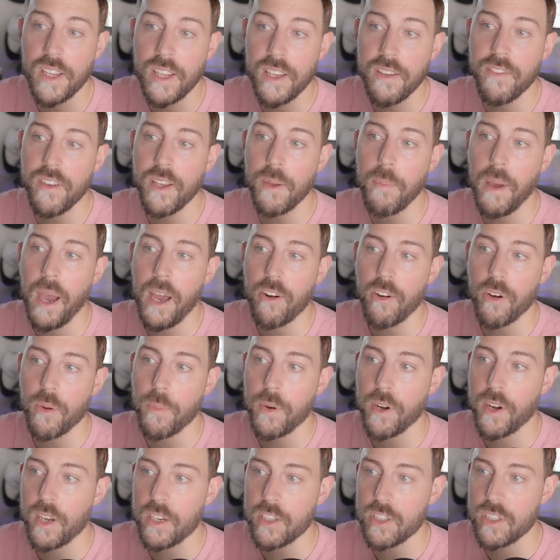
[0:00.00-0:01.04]
EV battery
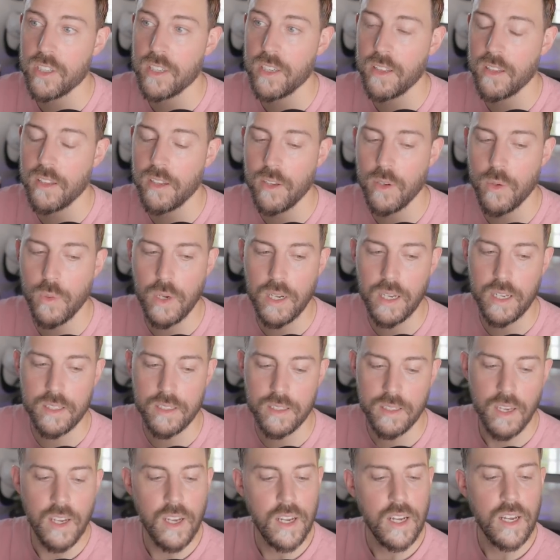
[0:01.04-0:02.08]
production in the
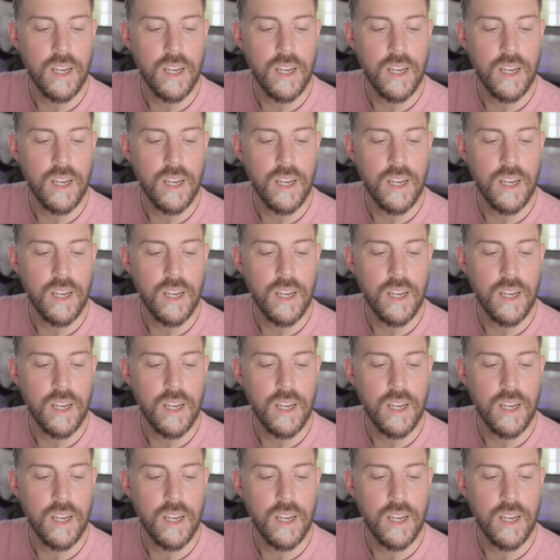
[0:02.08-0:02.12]
US.